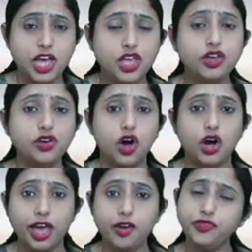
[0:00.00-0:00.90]

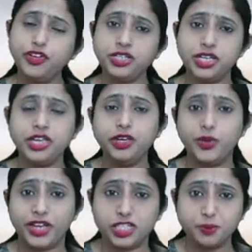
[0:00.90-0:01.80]
You every day you
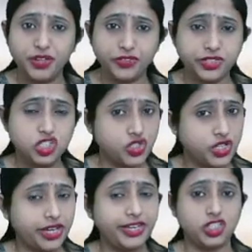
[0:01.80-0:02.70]
experience
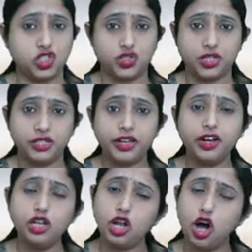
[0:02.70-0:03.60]
change. There
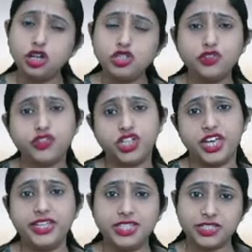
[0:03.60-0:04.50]
are lots of
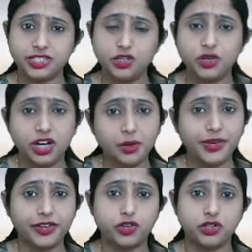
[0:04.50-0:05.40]
changes you come
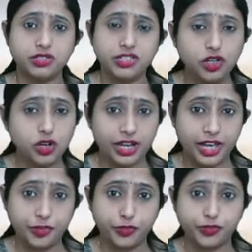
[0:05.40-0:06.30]
across in your
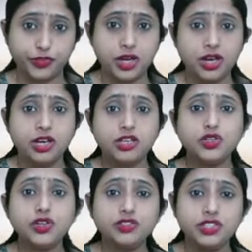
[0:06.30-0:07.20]
life.
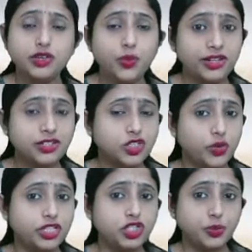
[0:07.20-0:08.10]
So you see, when it's
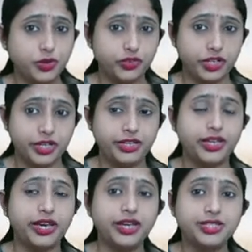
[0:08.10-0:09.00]
going to be
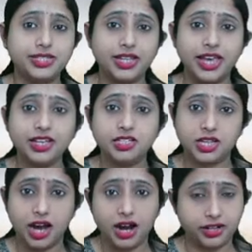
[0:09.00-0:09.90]
rain, it's like
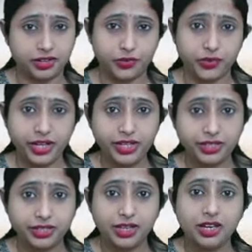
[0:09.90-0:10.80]
dark, right?
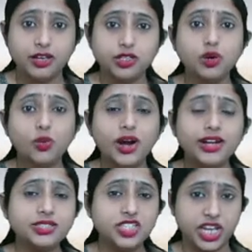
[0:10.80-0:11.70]
So
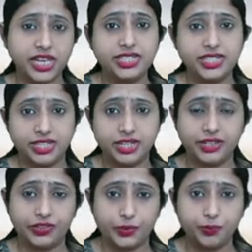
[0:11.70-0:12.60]
what is changing here?